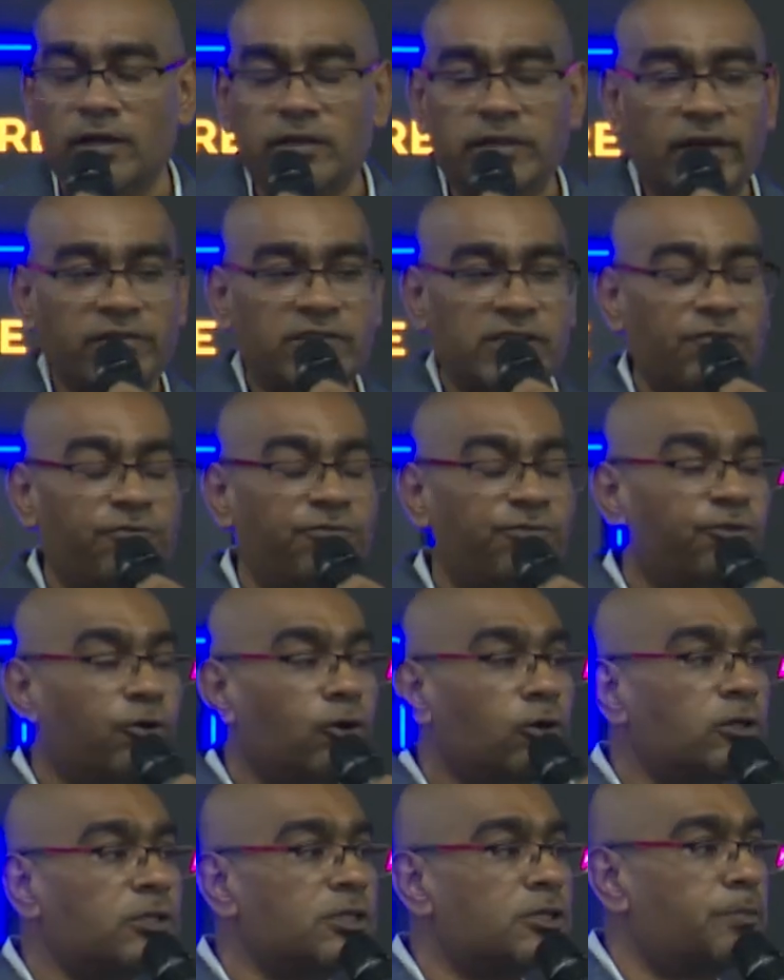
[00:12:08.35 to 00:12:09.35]
There's a
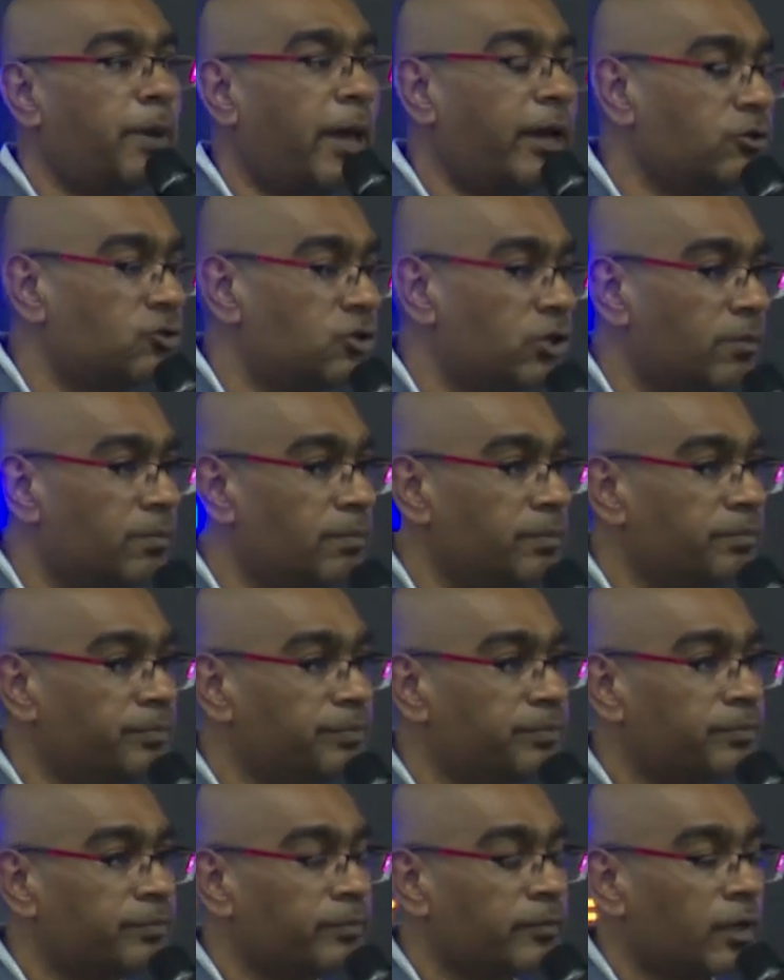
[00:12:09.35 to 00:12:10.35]
full spectrum
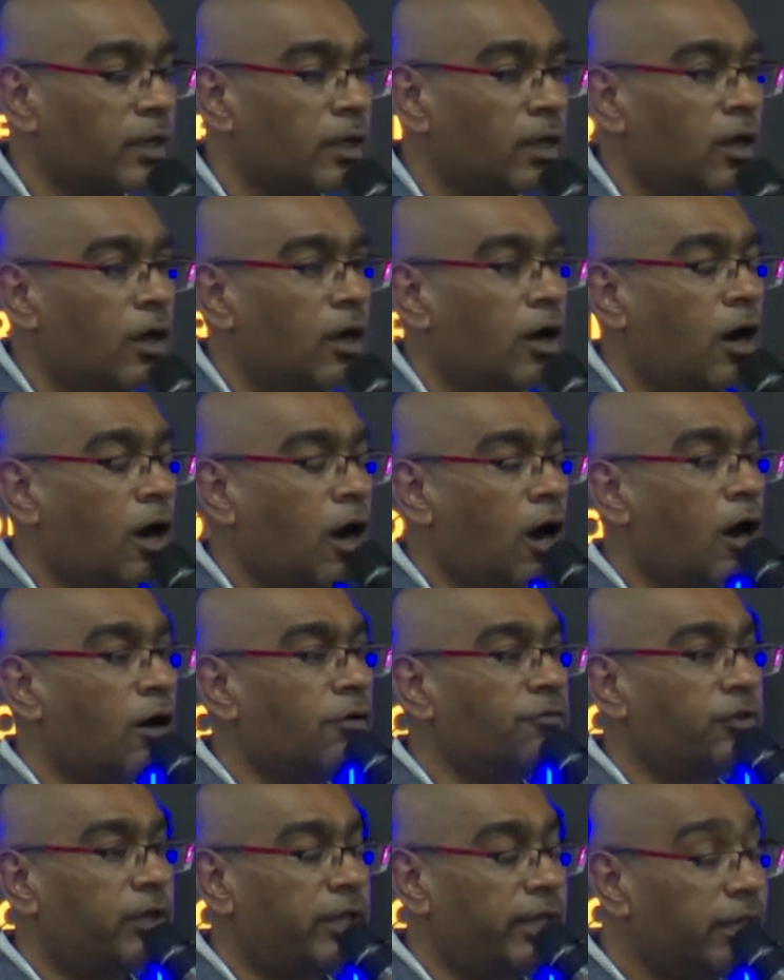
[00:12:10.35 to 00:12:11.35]

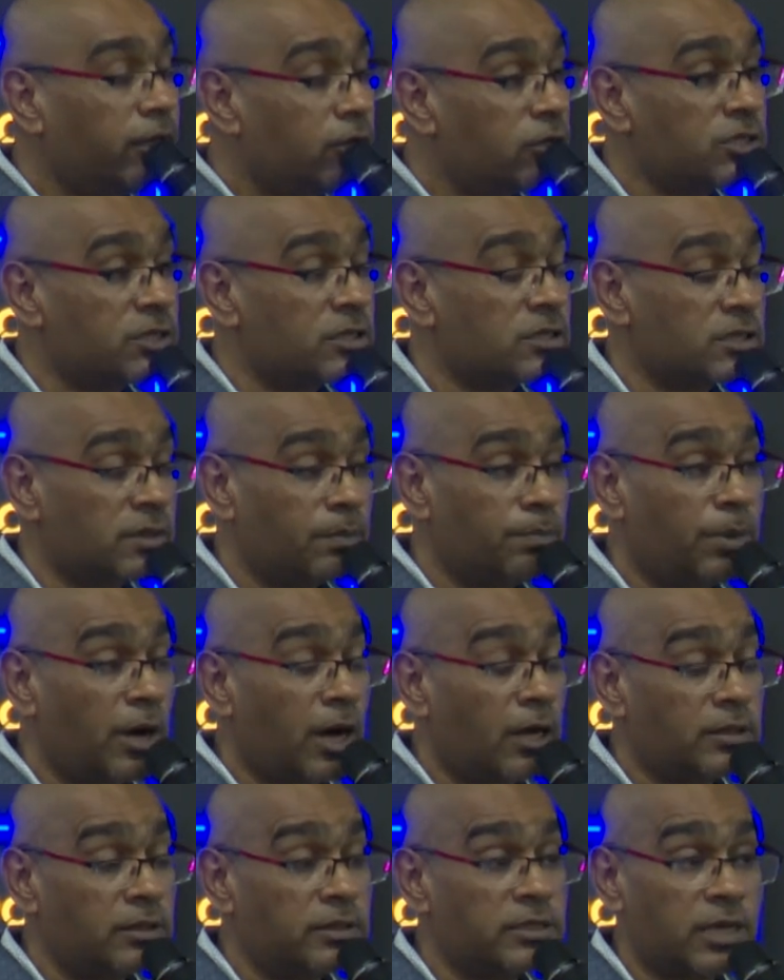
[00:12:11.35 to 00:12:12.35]
of ecosystem
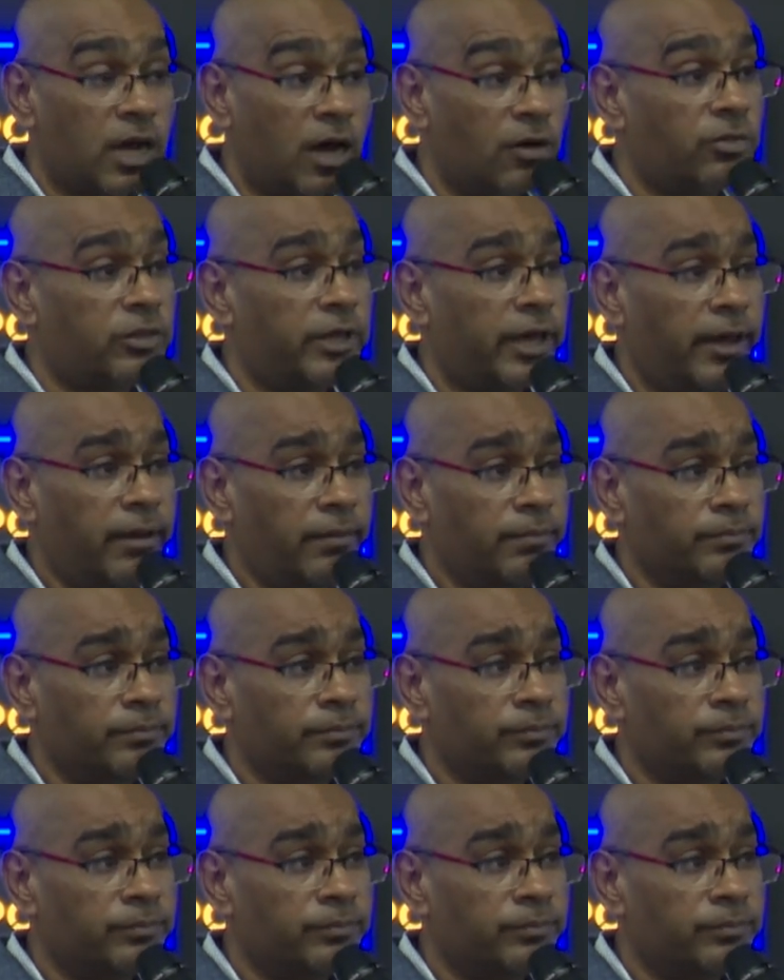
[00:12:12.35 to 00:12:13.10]
partners out there